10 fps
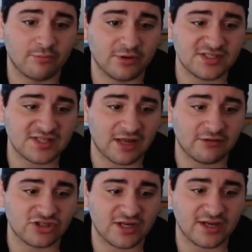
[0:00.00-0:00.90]
Pretty
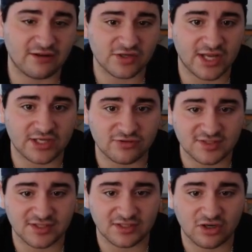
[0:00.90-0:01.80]
solid Trey
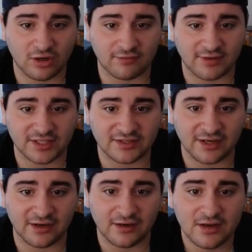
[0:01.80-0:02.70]
Hendrickson card right
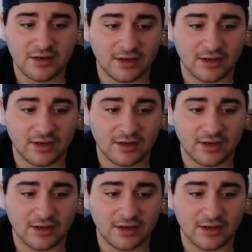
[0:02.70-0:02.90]
there.